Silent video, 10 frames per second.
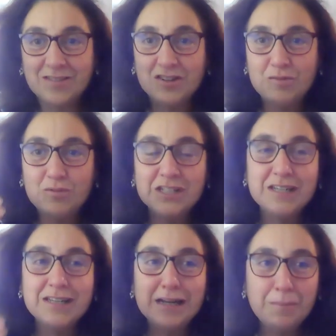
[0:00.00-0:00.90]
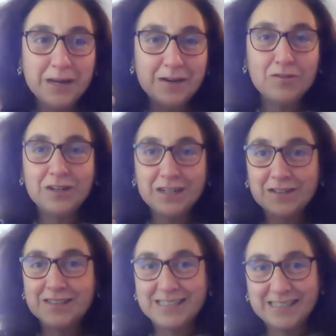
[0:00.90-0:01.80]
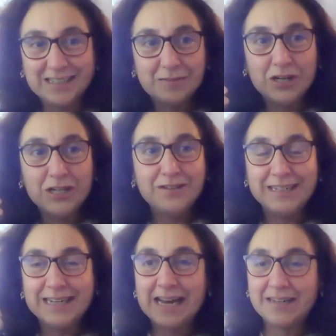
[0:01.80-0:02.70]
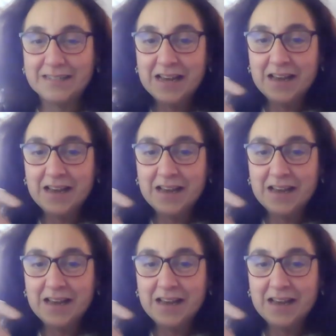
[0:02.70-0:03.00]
So you want a little bit of critical distance where you can get it.